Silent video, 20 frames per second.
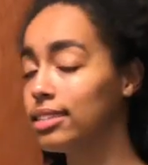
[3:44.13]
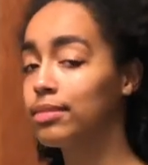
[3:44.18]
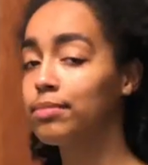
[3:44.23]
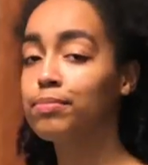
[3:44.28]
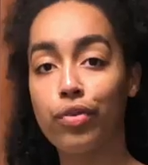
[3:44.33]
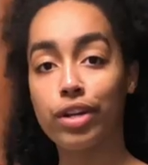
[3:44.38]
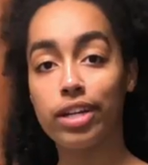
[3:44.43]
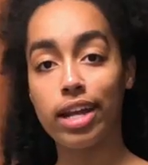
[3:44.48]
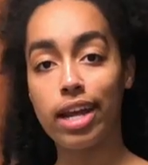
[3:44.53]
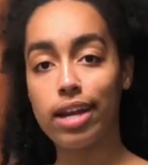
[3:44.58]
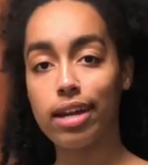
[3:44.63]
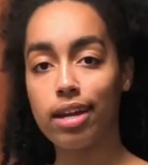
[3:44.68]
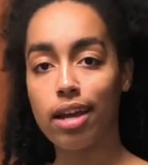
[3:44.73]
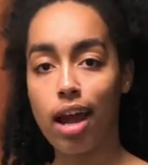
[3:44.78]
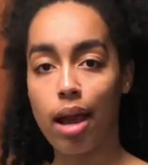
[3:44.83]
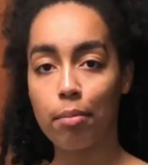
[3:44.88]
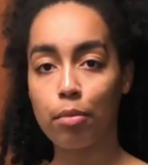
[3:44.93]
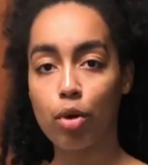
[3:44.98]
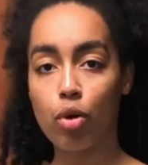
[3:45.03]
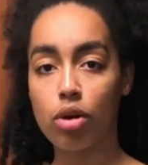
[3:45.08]
For dinner,
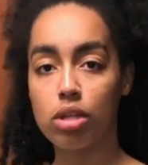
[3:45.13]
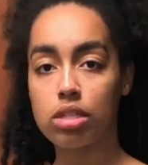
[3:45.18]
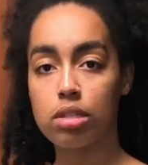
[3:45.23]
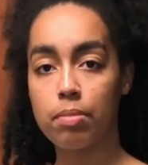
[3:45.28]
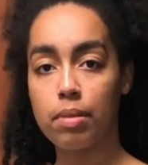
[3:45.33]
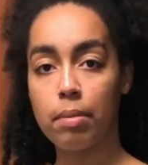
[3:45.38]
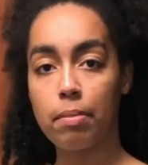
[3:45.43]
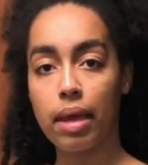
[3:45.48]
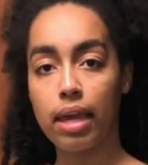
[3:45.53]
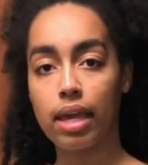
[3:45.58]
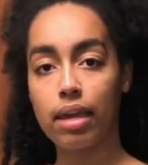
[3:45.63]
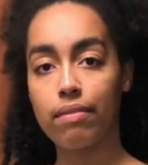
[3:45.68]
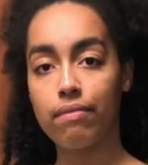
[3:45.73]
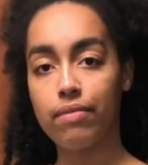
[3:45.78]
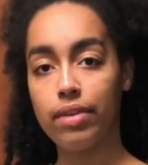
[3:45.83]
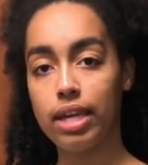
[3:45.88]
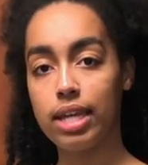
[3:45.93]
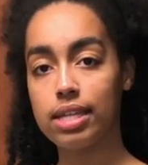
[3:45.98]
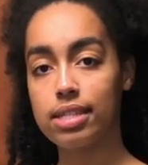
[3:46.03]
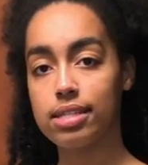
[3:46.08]
I'm going to be making
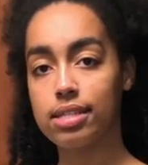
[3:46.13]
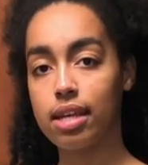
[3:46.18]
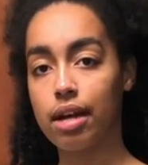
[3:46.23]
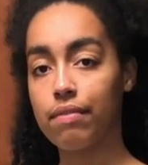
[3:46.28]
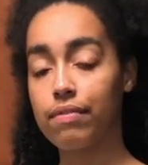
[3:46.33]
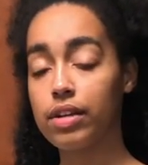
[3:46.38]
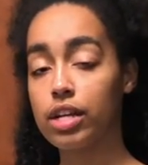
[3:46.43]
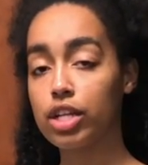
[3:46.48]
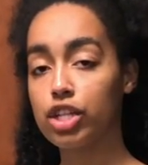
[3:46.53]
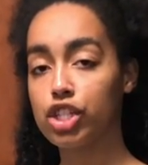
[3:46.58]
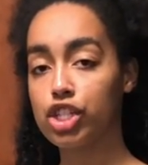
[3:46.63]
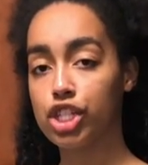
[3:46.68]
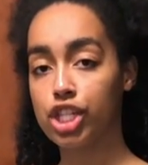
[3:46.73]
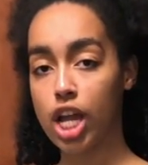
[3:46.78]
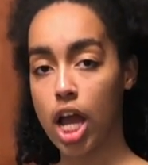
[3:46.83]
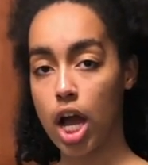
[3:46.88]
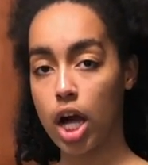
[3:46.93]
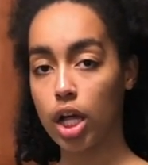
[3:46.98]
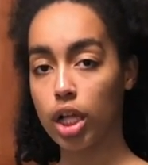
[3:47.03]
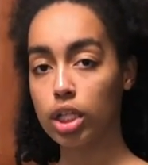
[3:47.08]
vegan stuffed
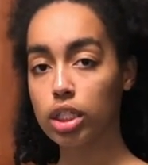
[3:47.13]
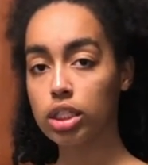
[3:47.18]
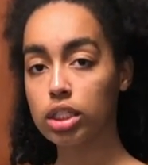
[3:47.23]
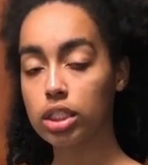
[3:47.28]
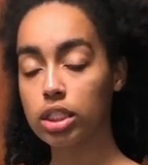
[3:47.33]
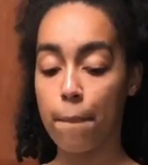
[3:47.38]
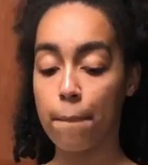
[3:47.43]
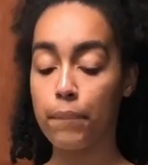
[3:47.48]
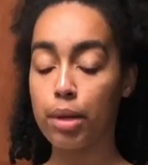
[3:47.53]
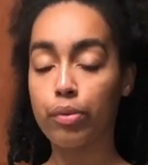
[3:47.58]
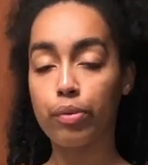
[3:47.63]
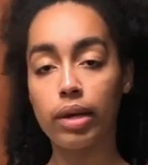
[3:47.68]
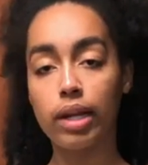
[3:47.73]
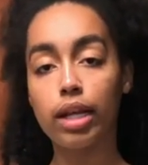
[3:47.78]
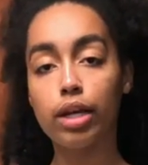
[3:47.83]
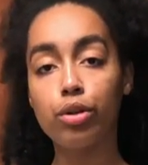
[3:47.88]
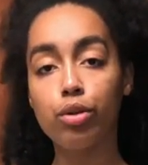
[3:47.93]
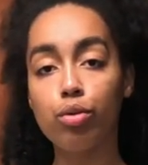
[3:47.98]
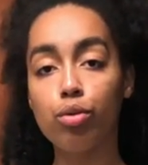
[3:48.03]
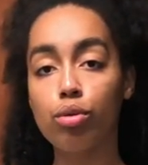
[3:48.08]
shells.
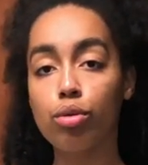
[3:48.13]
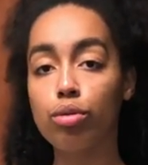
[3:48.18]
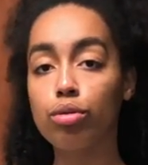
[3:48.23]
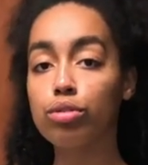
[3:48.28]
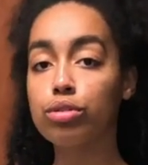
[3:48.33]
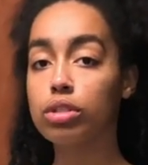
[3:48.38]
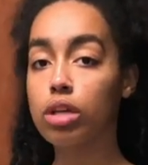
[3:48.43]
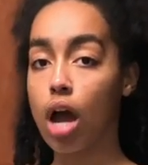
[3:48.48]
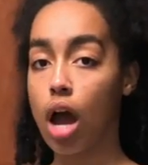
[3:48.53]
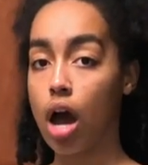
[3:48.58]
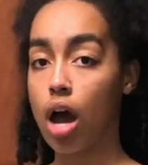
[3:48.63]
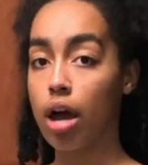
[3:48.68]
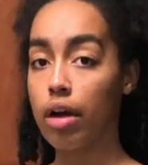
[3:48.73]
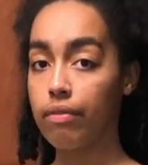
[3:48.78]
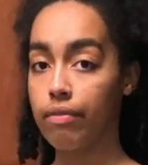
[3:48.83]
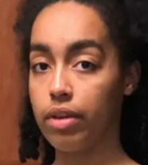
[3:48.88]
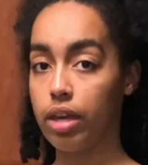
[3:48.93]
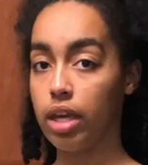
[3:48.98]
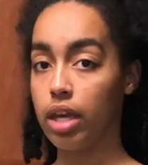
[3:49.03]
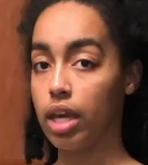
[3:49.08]
Barilla noodles are
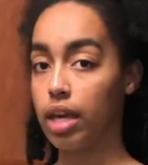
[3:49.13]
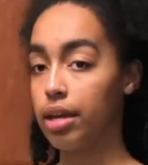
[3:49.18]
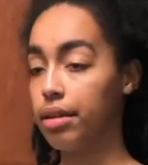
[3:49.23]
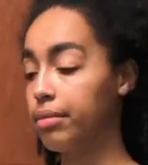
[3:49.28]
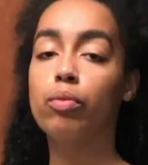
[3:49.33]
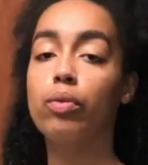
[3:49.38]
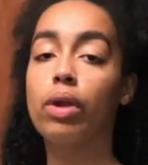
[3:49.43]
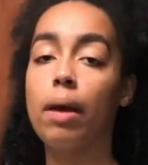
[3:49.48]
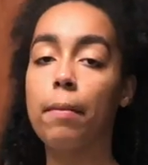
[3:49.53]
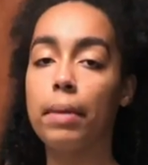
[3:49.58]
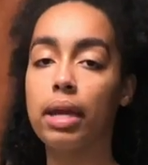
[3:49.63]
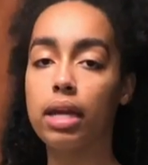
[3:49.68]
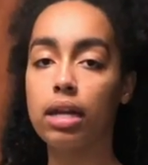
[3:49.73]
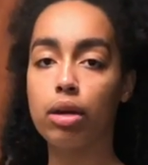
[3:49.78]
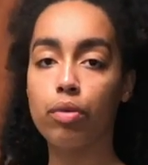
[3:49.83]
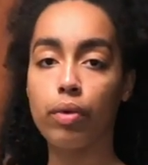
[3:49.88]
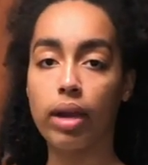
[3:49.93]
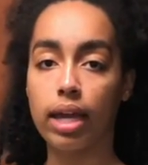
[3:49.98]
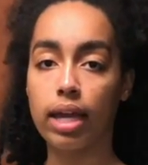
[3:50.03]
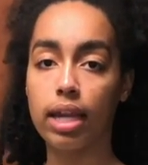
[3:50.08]
vegan. When I'm making a
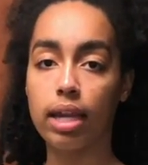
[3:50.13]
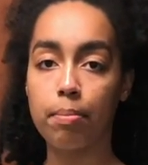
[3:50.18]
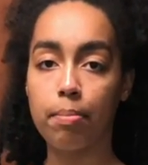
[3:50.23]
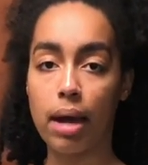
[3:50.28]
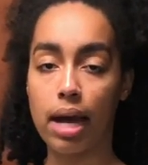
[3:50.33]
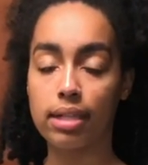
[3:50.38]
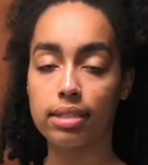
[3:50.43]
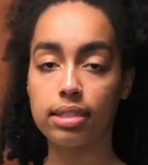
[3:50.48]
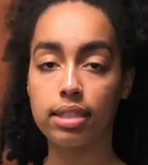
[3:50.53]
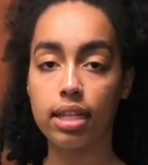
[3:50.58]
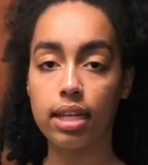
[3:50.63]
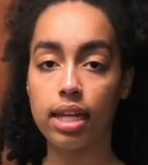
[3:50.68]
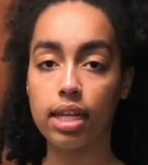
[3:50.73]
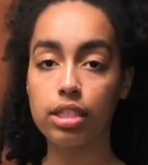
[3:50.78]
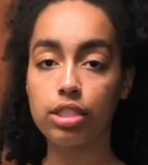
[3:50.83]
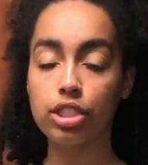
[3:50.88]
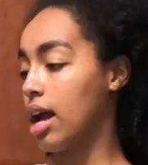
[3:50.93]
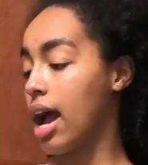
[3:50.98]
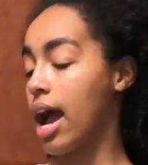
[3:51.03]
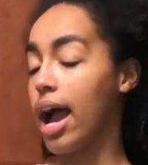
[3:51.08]
regular pasta
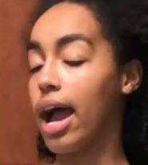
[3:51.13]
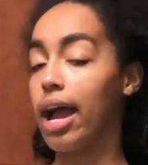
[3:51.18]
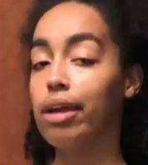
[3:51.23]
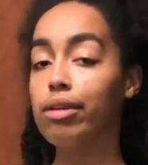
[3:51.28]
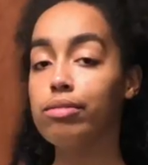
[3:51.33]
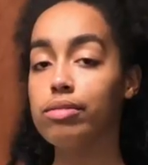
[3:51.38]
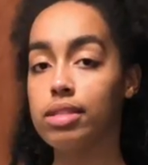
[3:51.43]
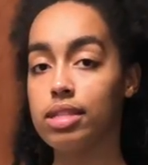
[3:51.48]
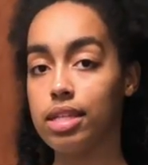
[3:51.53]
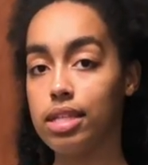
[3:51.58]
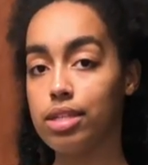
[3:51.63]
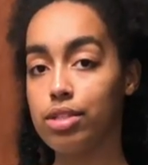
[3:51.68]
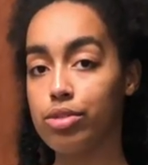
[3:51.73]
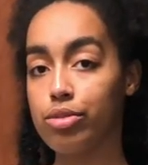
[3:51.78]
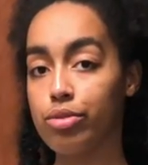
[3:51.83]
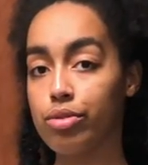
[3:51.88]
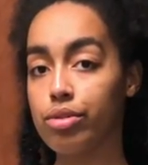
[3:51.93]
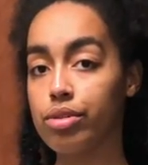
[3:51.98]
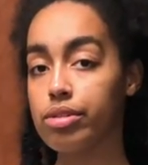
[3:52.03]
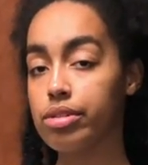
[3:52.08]
dish, I use these
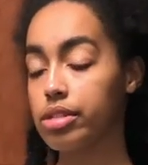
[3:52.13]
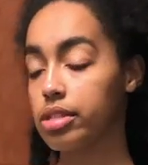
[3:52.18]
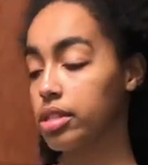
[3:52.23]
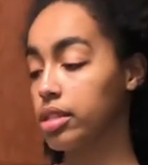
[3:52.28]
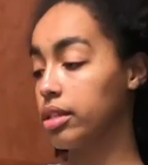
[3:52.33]
noodles.